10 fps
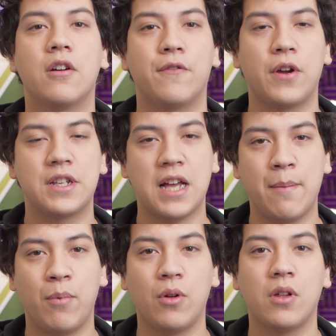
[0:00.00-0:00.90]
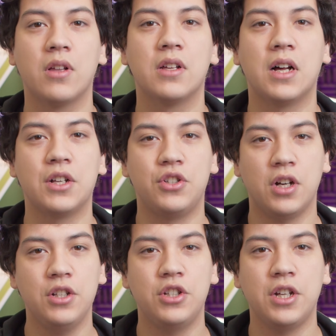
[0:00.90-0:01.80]
For example, a
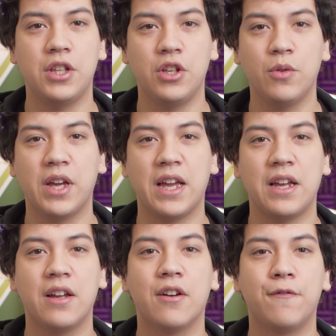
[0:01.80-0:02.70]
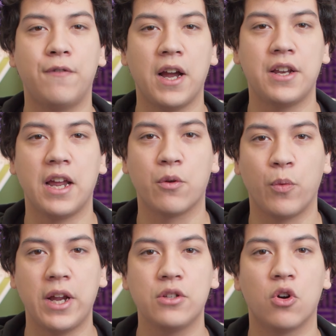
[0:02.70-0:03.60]
judge in the UK fined a
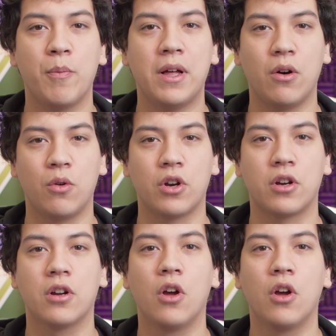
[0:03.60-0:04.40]
Ring doorbell owner